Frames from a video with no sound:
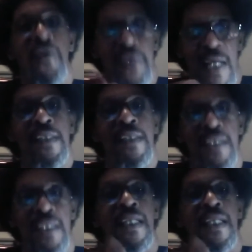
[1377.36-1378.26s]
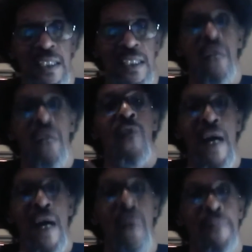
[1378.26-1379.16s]
scholars in the nation, a
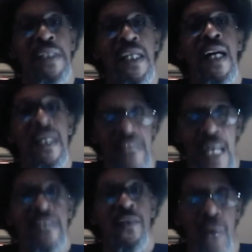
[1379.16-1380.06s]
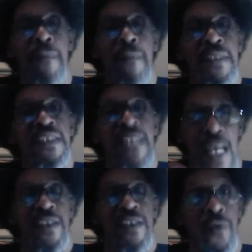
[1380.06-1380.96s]
white woman, Dr. Robin
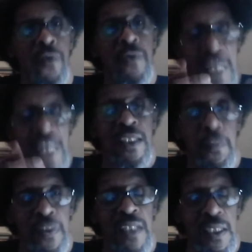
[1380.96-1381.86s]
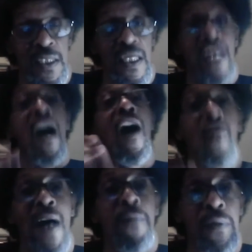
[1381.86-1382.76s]
DiAngelo, who takes the position that all
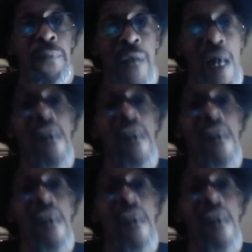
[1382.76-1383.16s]
white people are